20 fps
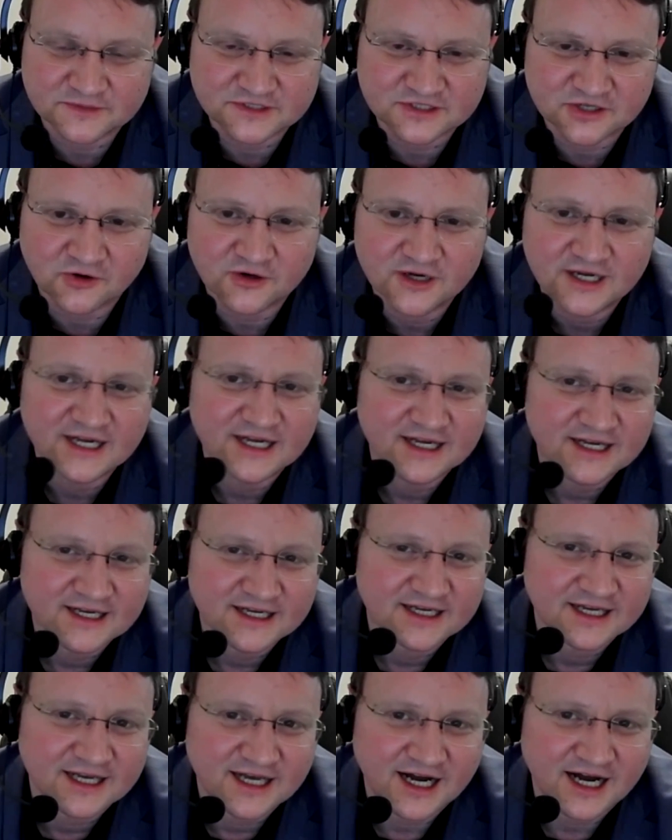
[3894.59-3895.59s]
So,
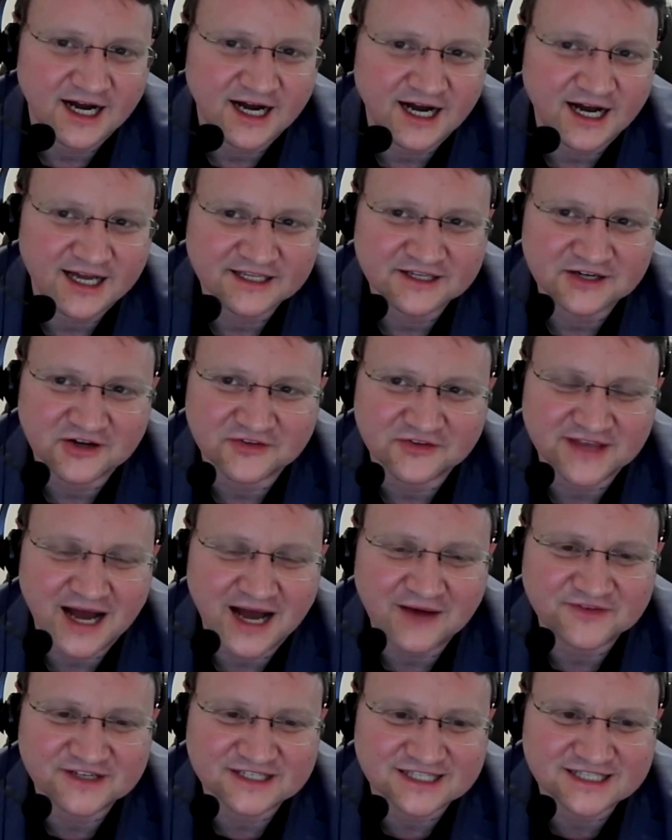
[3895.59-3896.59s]

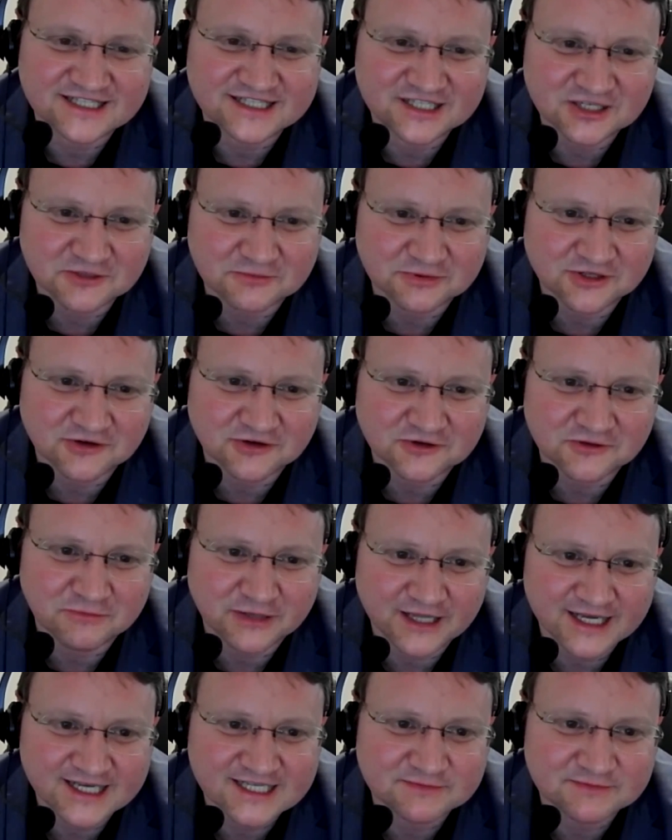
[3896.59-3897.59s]
obviously still below
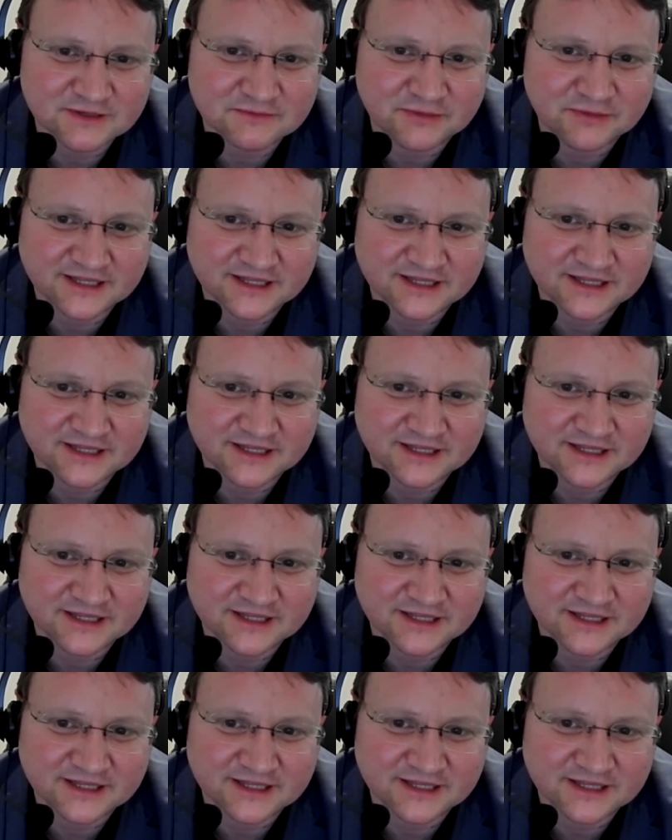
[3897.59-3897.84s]
replacement,